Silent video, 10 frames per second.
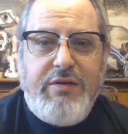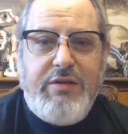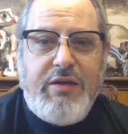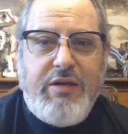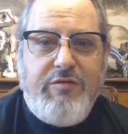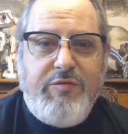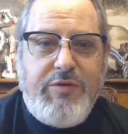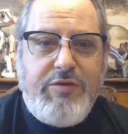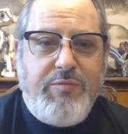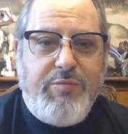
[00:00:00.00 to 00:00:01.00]
That gives me
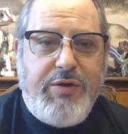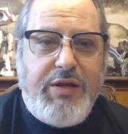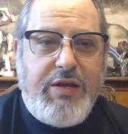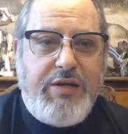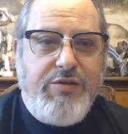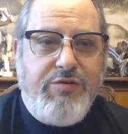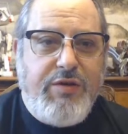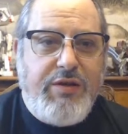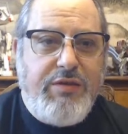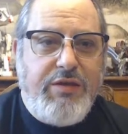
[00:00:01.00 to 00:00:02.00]
some pretty high
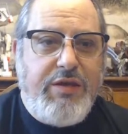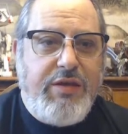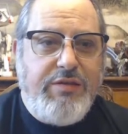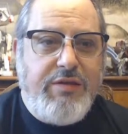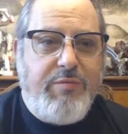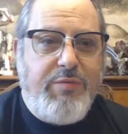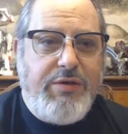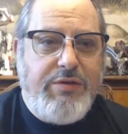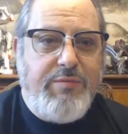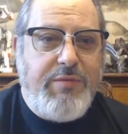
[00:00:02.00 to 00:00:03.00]
strength in case they bring
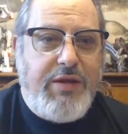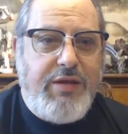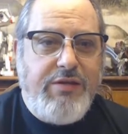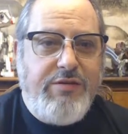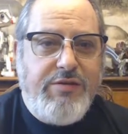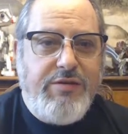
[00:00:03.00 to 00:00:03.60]
some tanks.